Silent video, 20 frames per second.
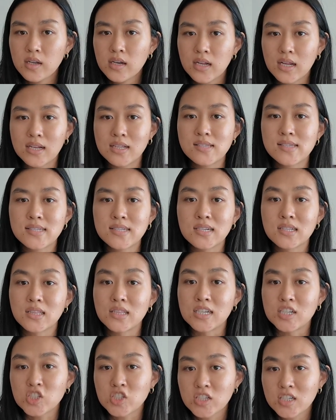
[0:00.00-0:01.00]
and it's
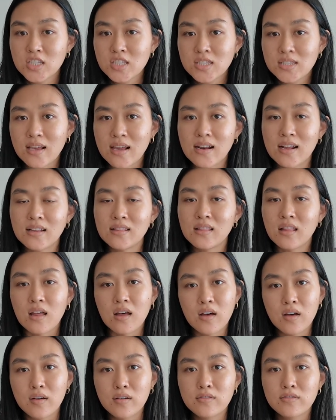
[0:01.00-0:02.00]
delicious, and I
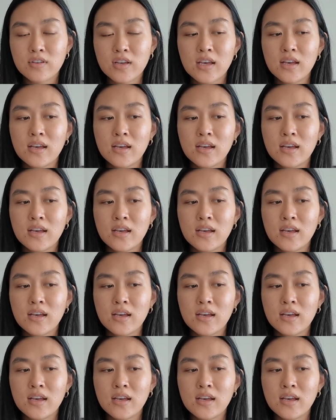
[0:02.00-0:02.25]
love